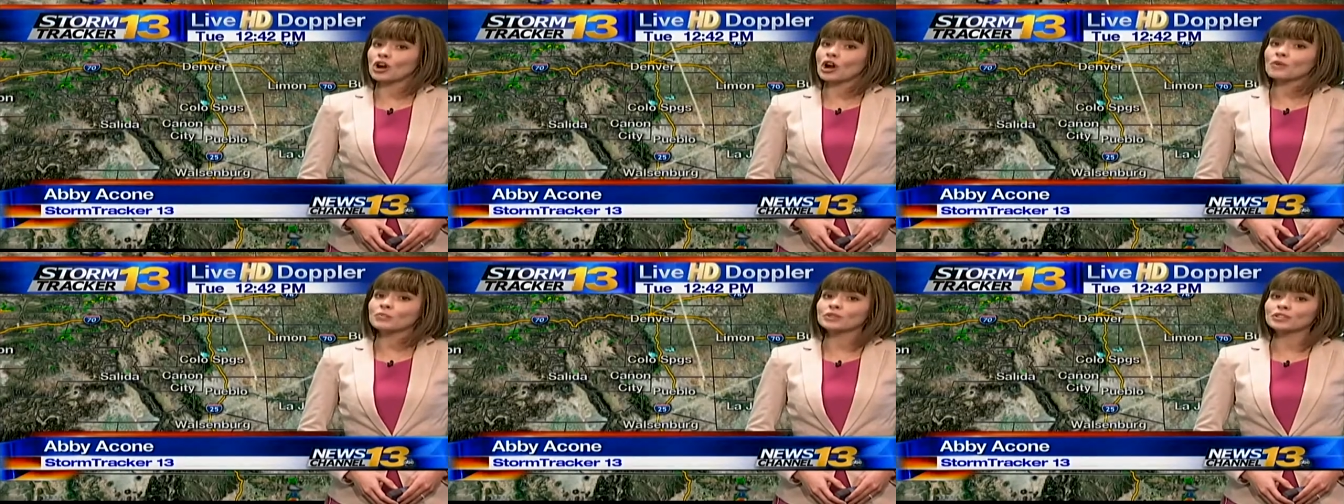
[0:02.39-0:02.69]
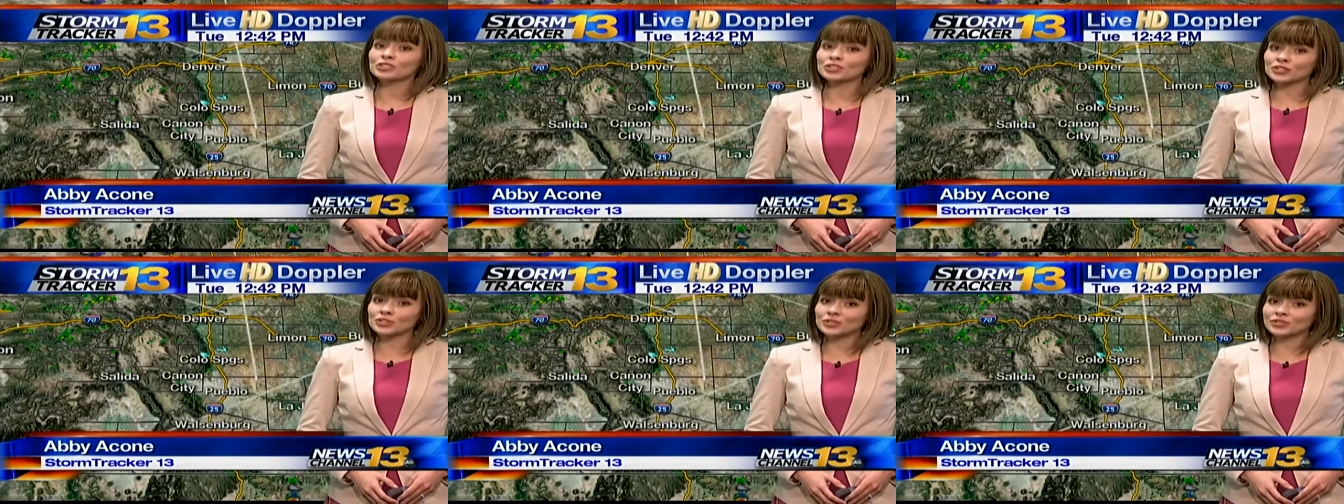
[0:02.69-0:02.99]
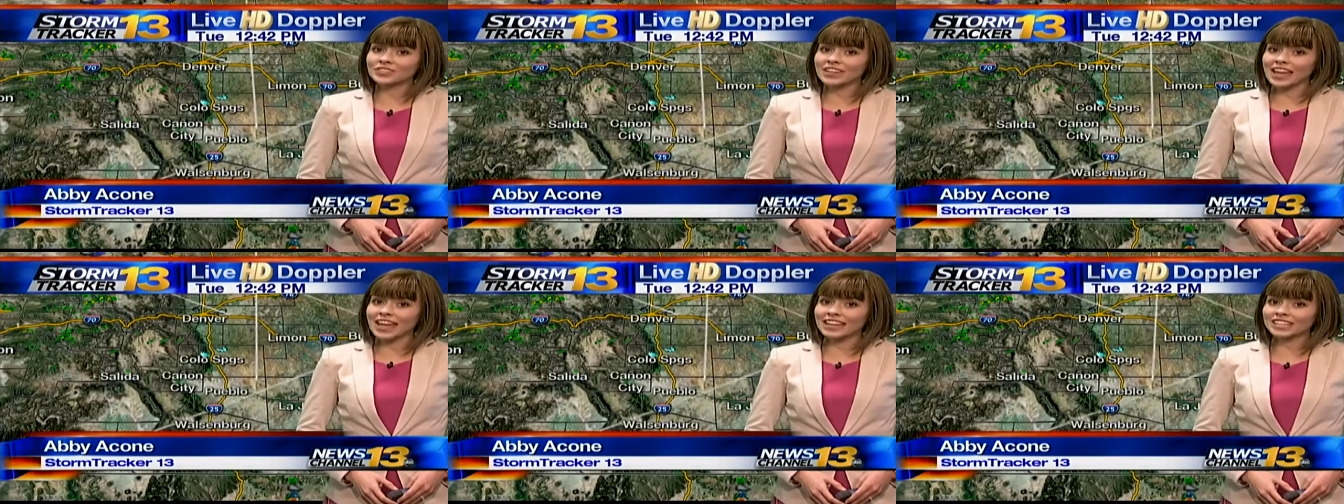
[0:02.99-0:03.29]
Hope your
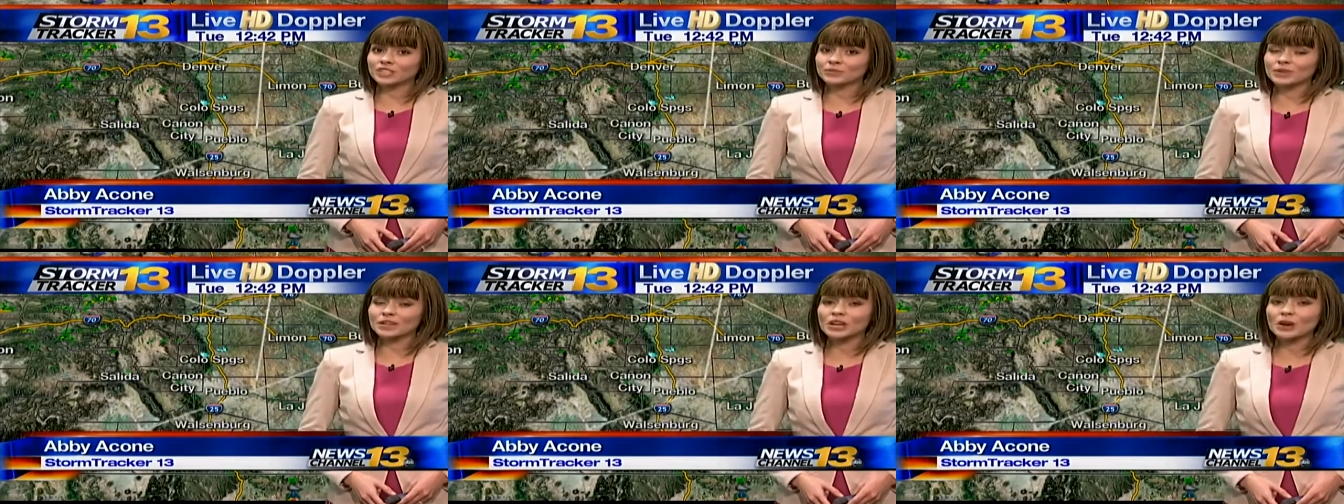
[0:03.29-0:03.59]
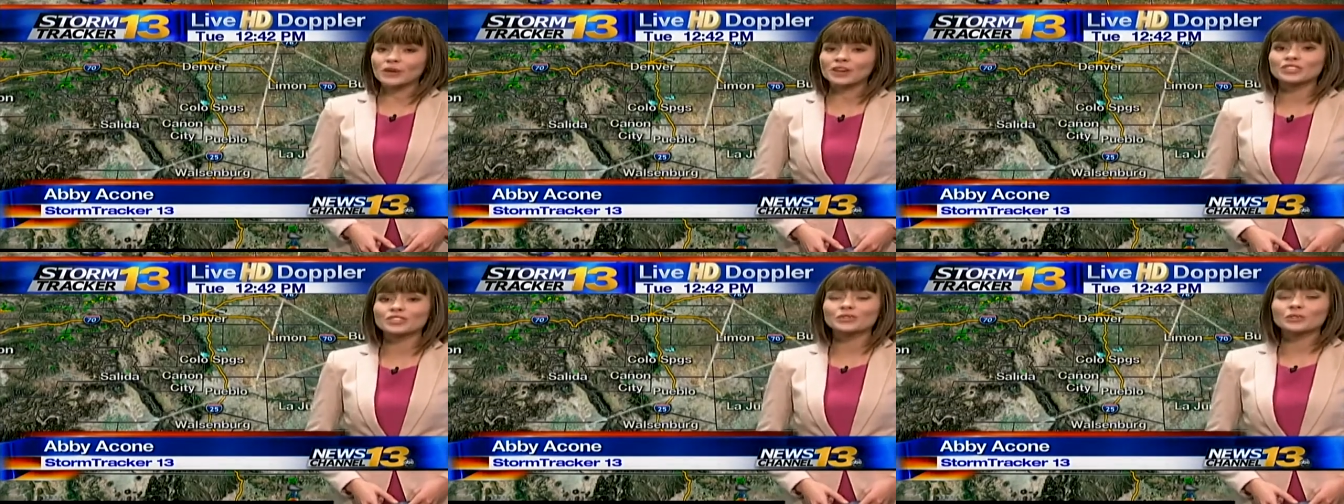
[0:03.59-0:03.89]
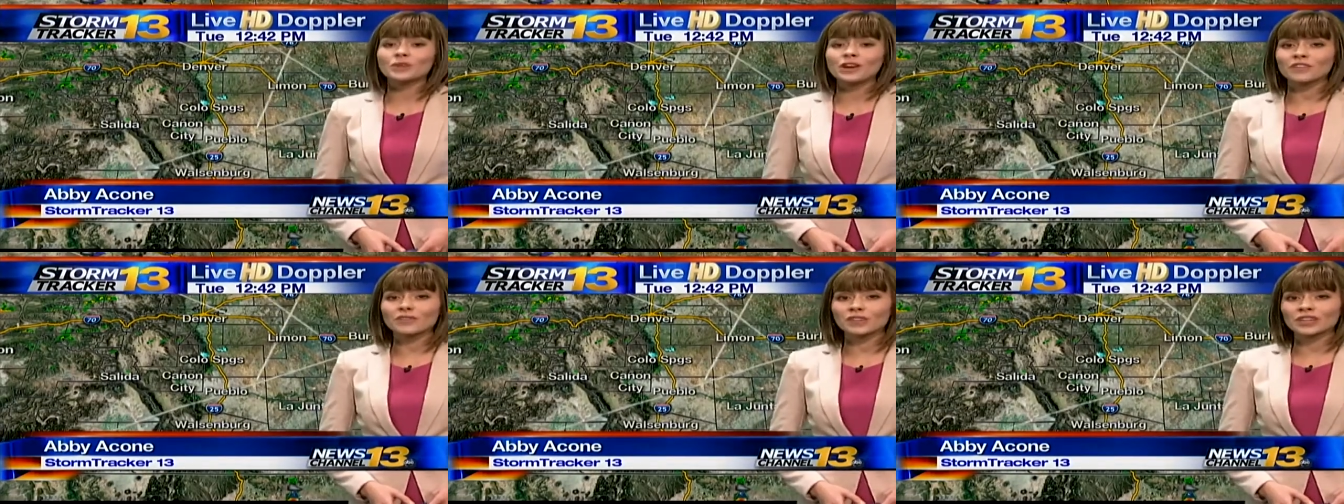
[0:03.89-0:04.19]
Tuesday has been going
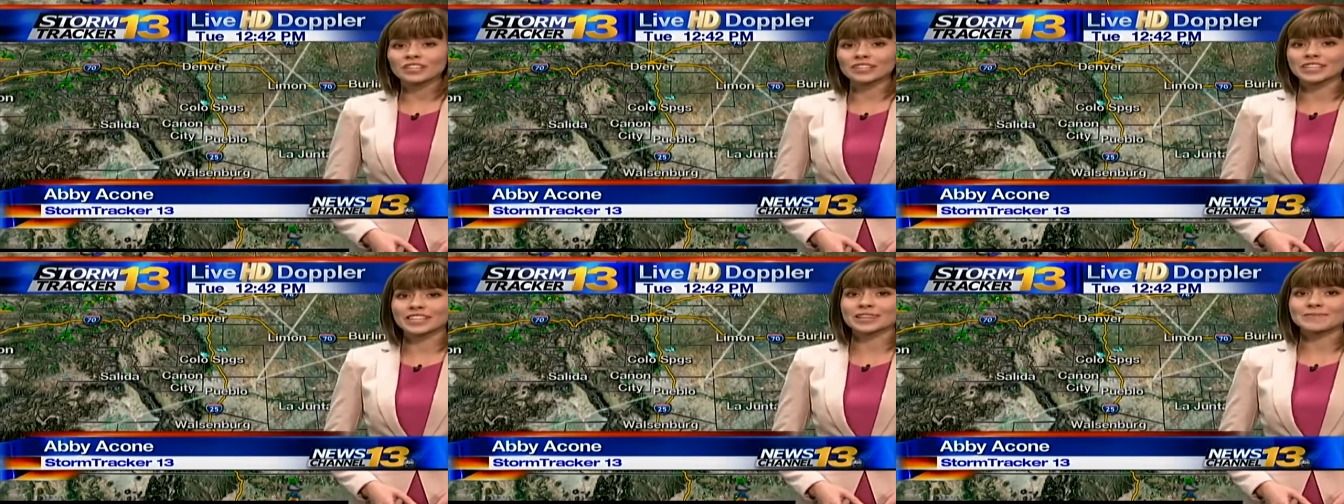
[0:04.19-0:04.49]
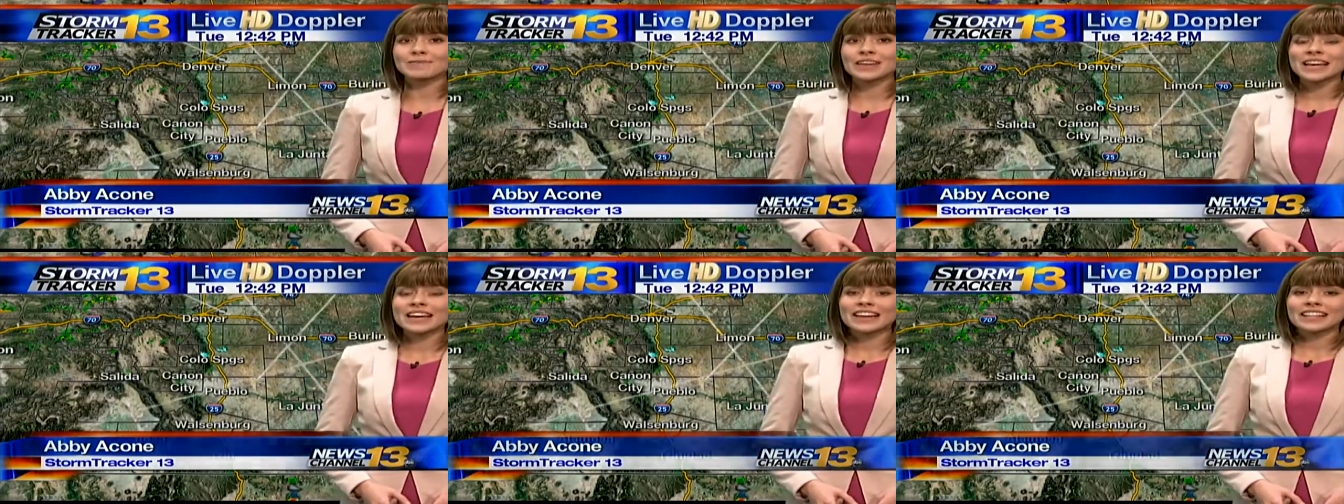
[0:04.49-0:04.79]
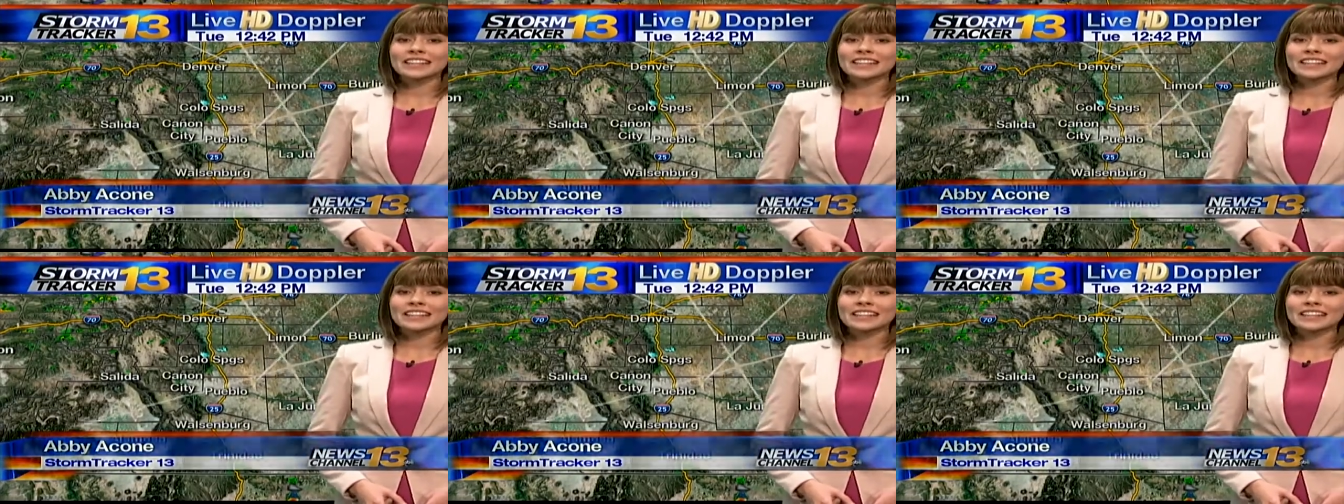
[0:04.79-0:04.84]
terrifically.